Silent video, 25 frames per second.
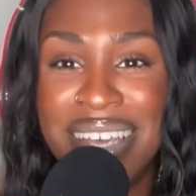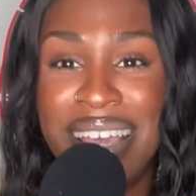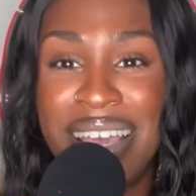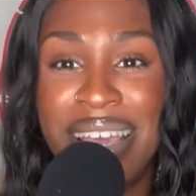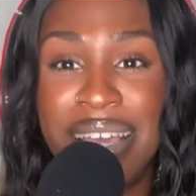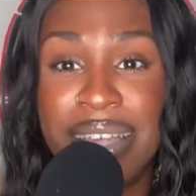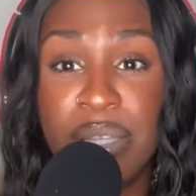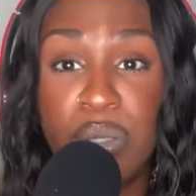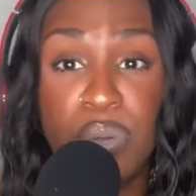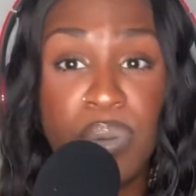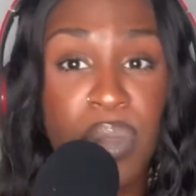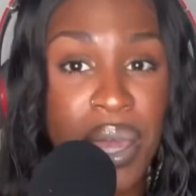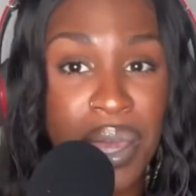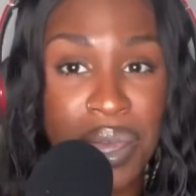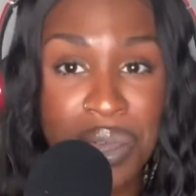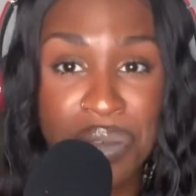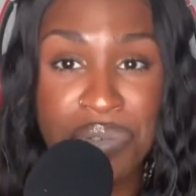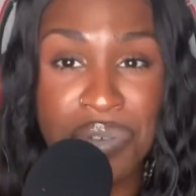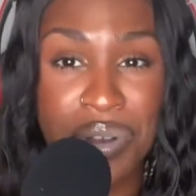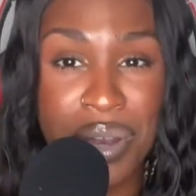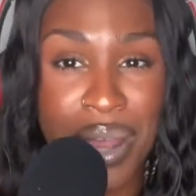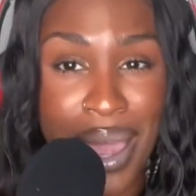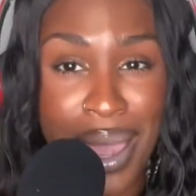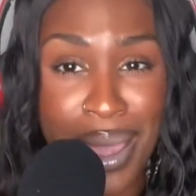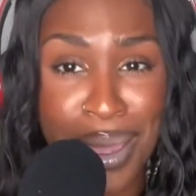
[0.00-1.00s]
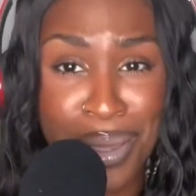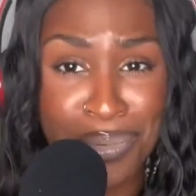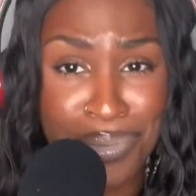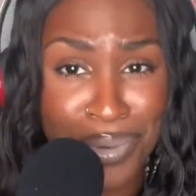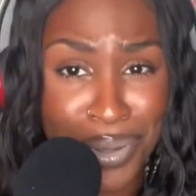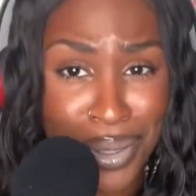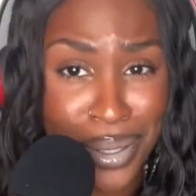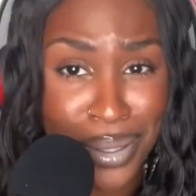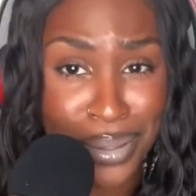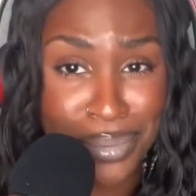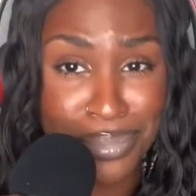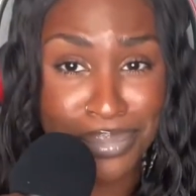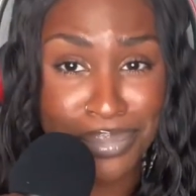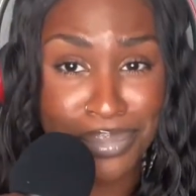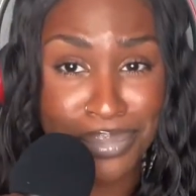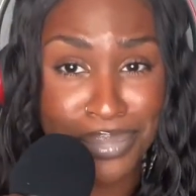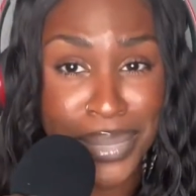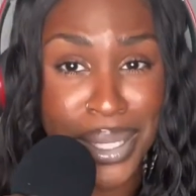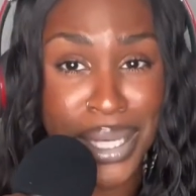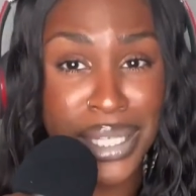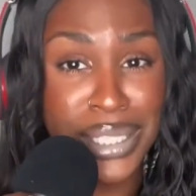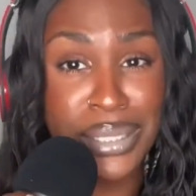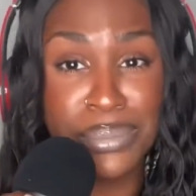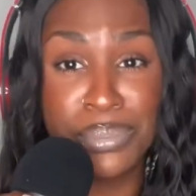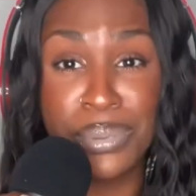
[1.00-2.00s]
Do they even have it?
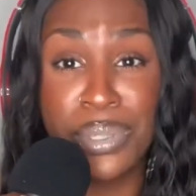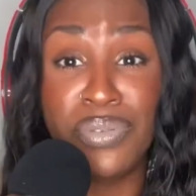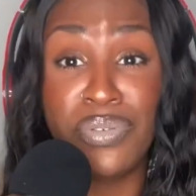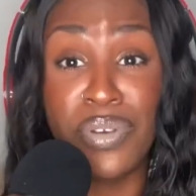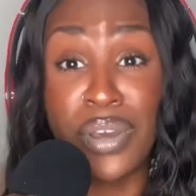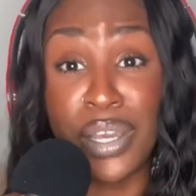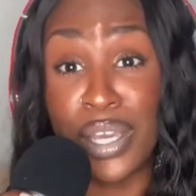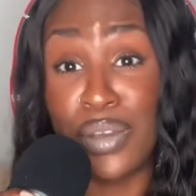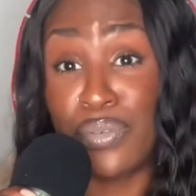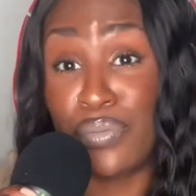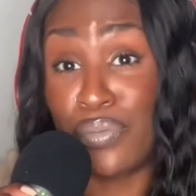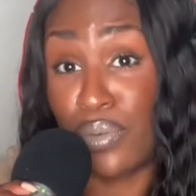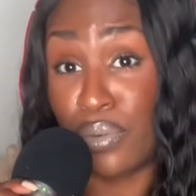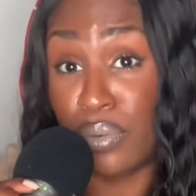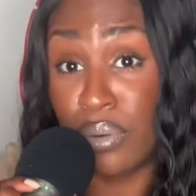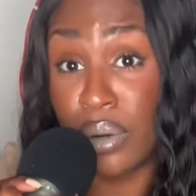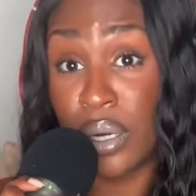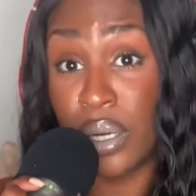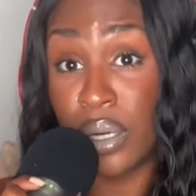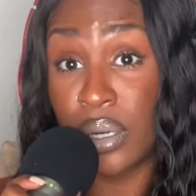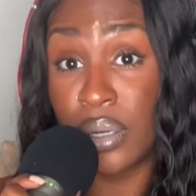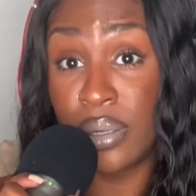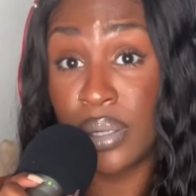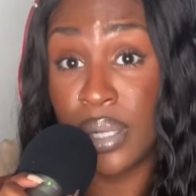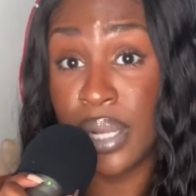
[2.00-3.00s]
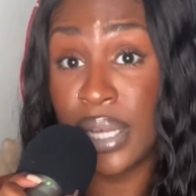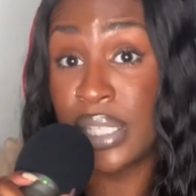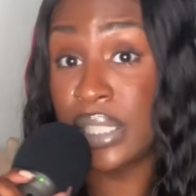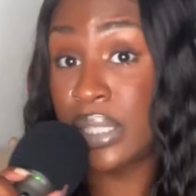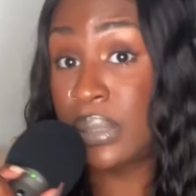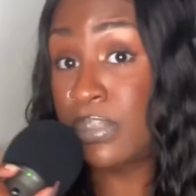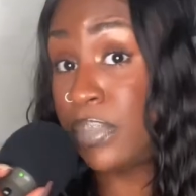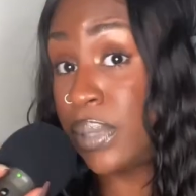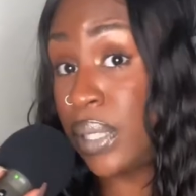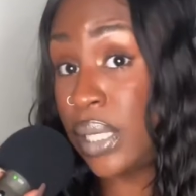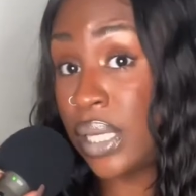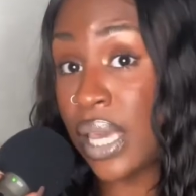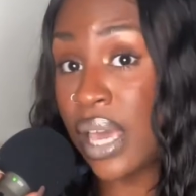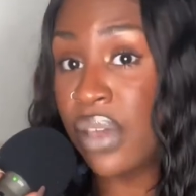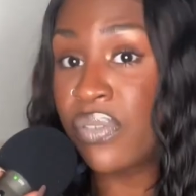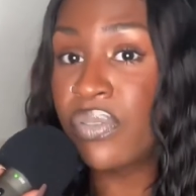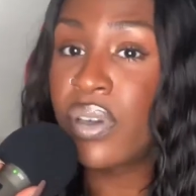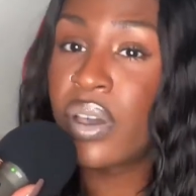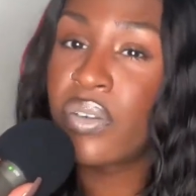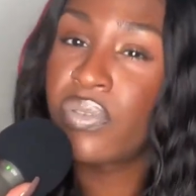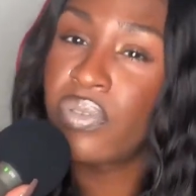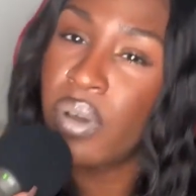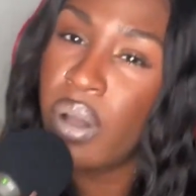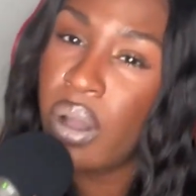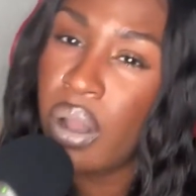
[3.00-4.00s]
Let's be fucking for real. Let's be
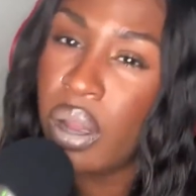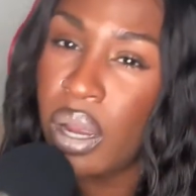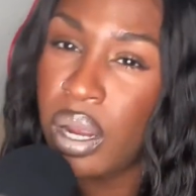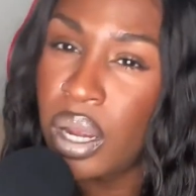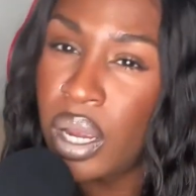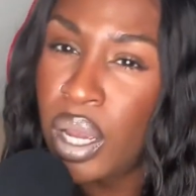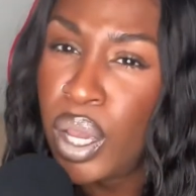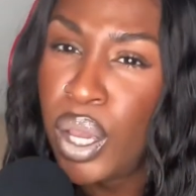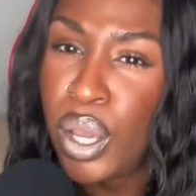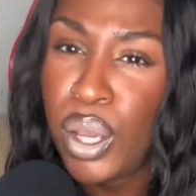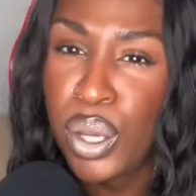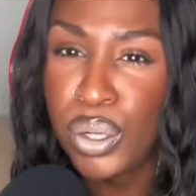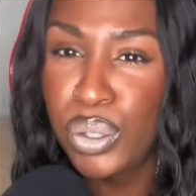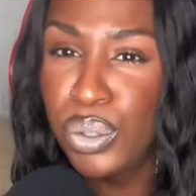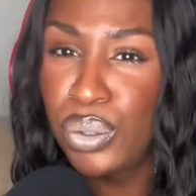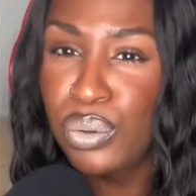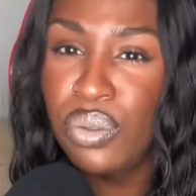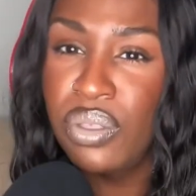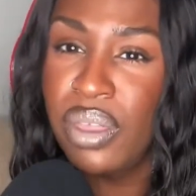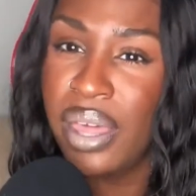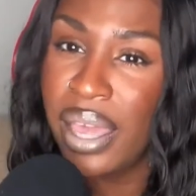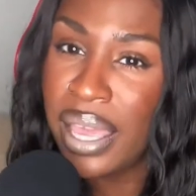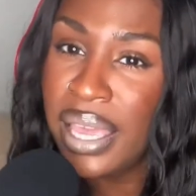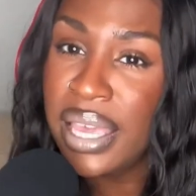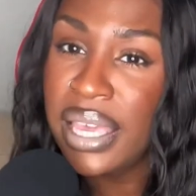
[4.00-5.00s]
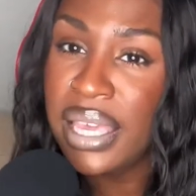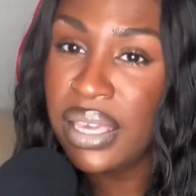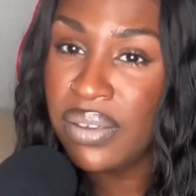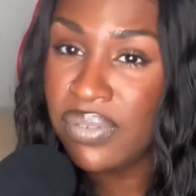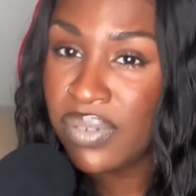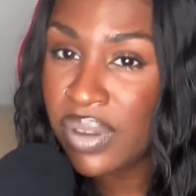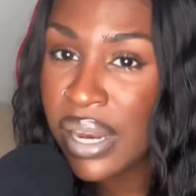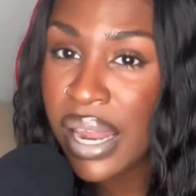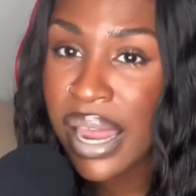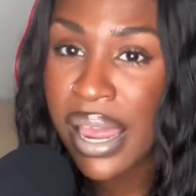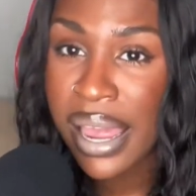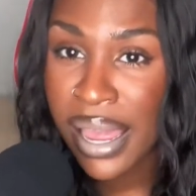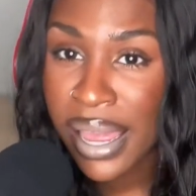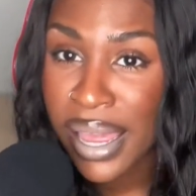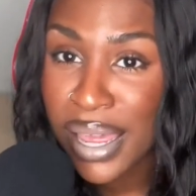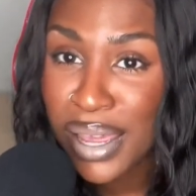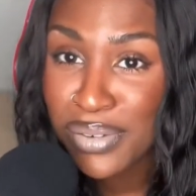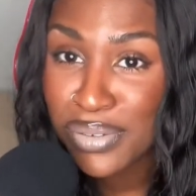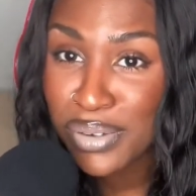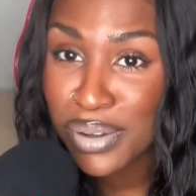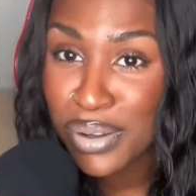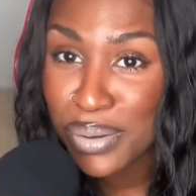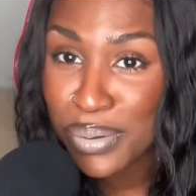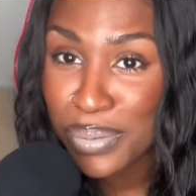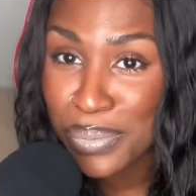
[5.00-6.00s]
FFR. Do they even have
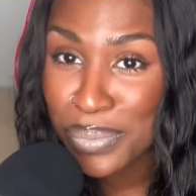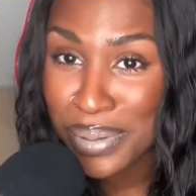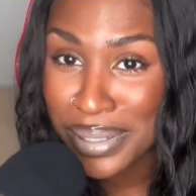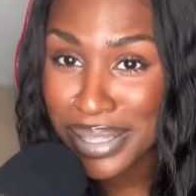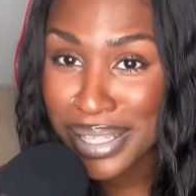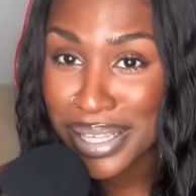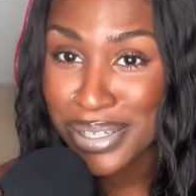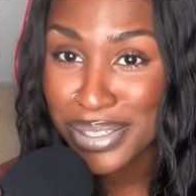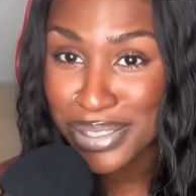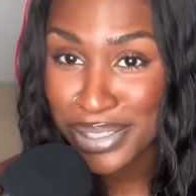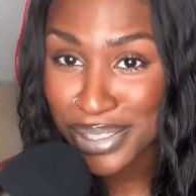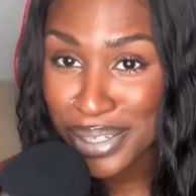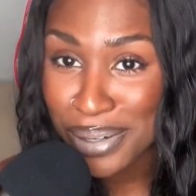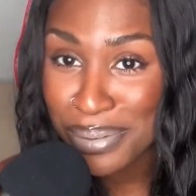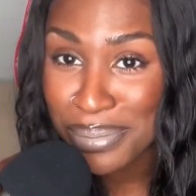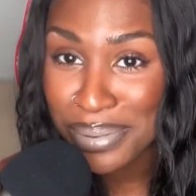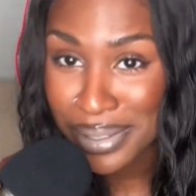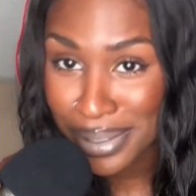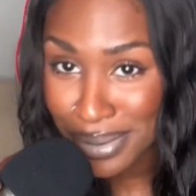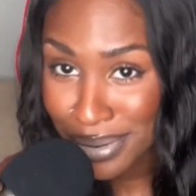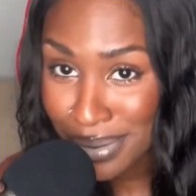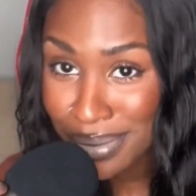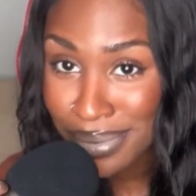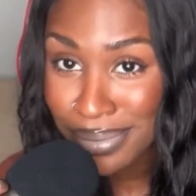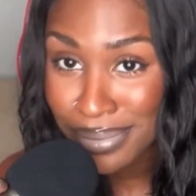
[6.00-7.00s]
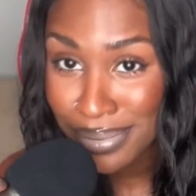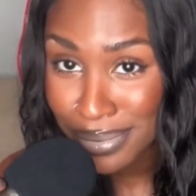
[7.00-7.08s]
what they're showing you?